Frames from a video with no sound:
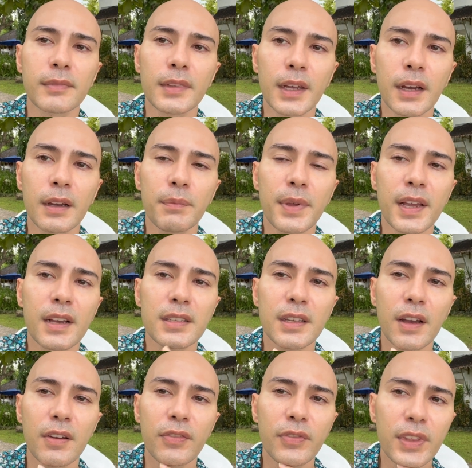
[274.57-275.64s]
uh, because
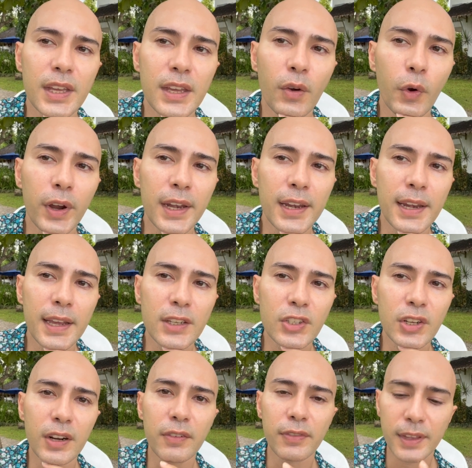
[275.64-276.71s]
of the oily
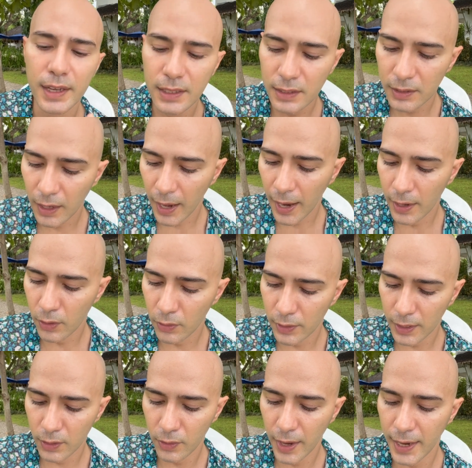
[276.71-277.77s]
nature of this i know that
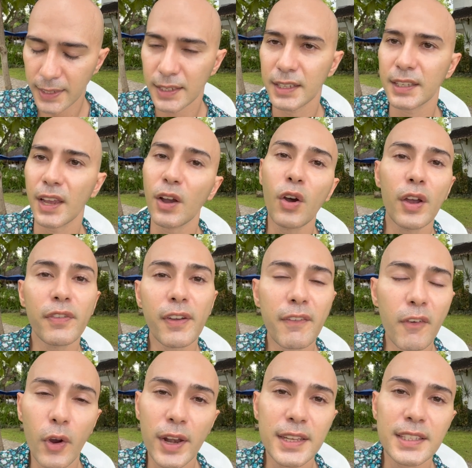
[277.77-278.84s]
you guys can say oh if you
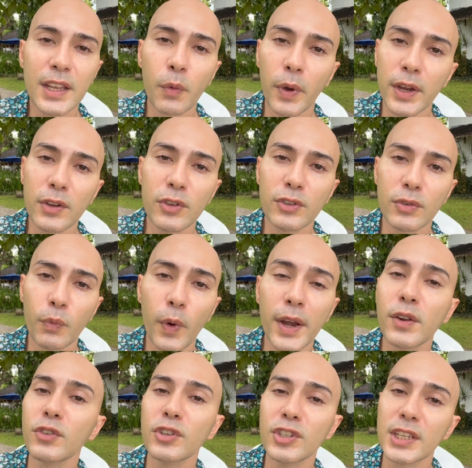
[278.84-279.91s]
have oily skin why you why
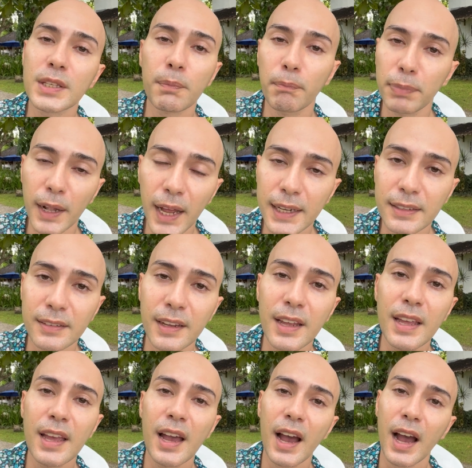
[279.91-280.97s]
don't you just blot
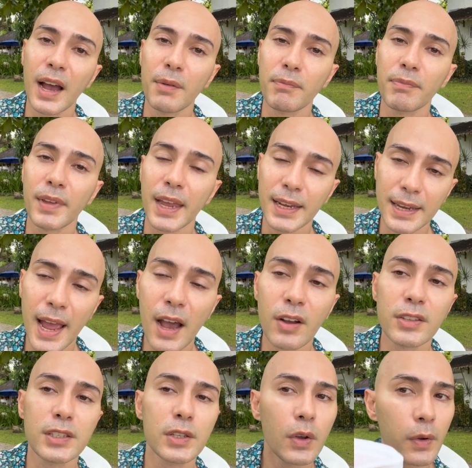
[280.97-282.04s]
um, it
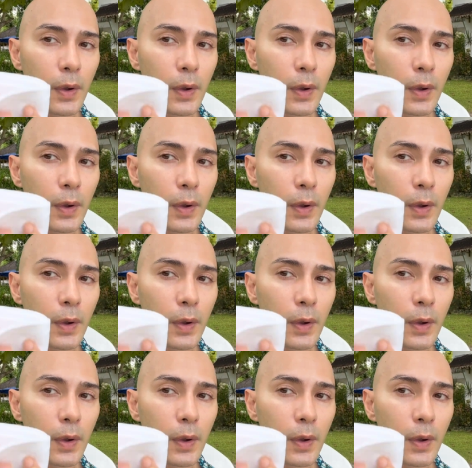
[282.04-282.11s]
out. So